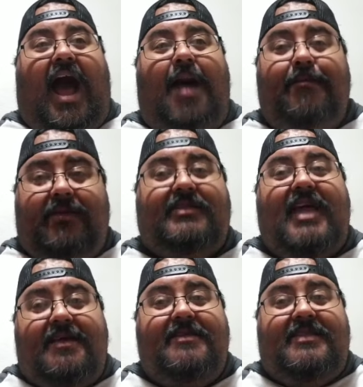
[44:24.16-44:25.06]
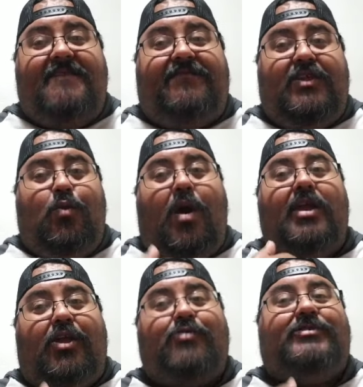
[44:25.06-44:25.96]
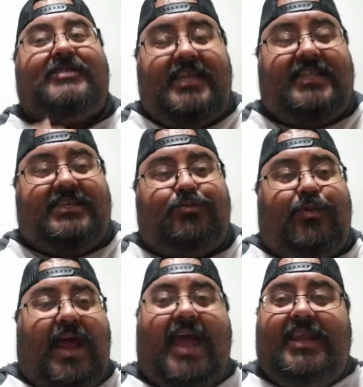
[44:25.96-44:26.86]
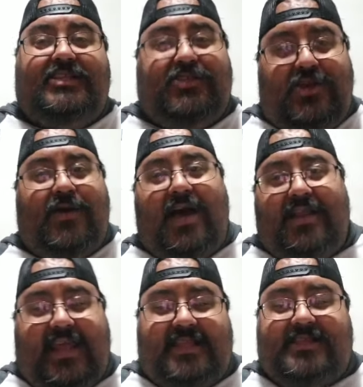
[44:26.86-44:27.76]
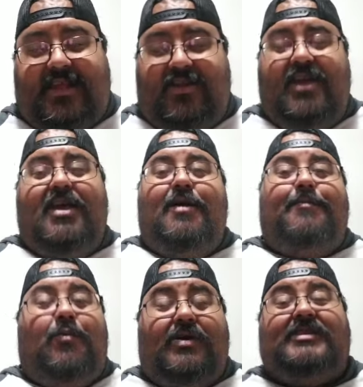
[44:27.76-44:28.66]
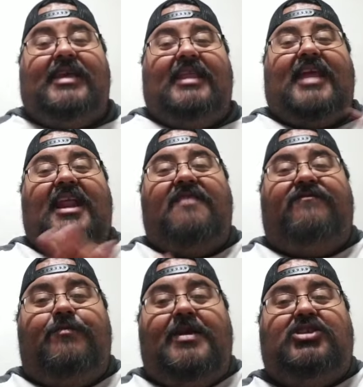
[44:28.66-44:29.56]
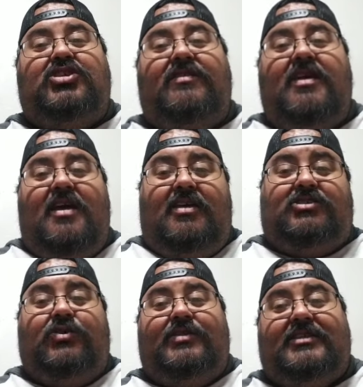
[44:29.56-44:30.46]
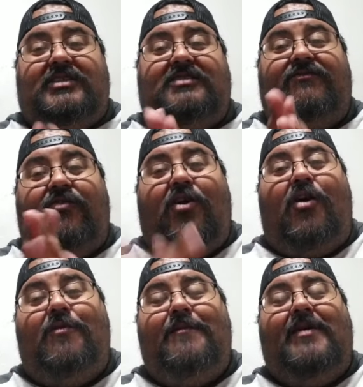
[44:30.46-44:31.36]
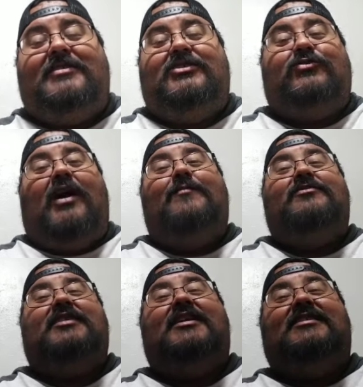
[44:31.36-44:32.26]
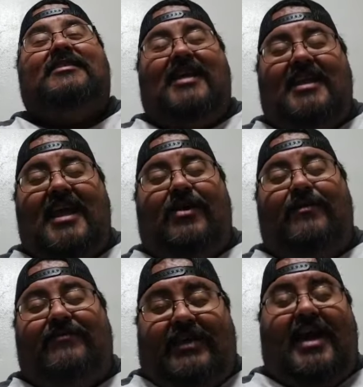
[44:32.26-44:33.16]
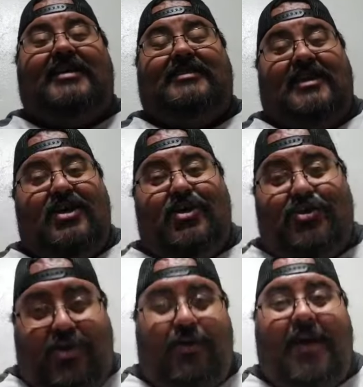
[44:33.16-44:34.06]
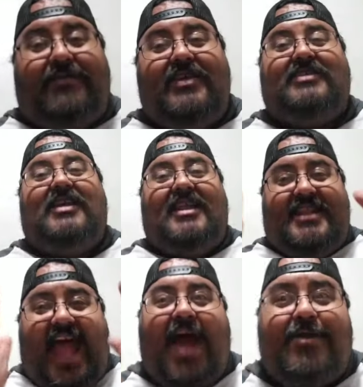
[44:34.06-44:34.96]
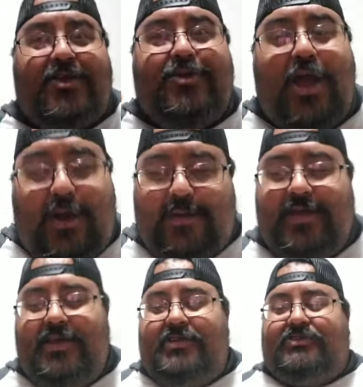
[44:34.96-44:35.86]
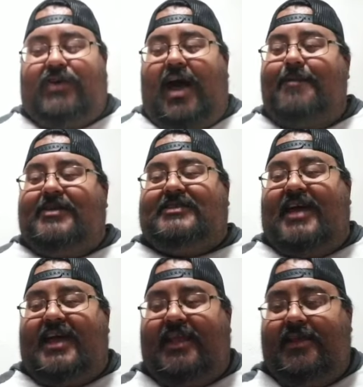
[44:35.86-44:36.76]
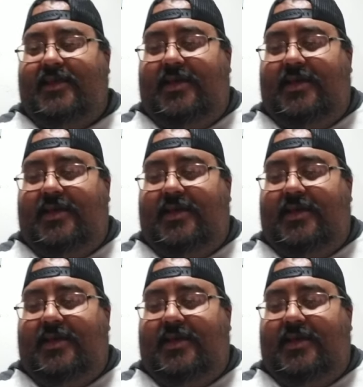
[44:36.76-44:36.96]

I'm de- definitely want to go see this, but I need to know how to get to there. But once I get that information, so this is for all my subscribers in San Diego. If you guys know about this, now you know. So I'm excited.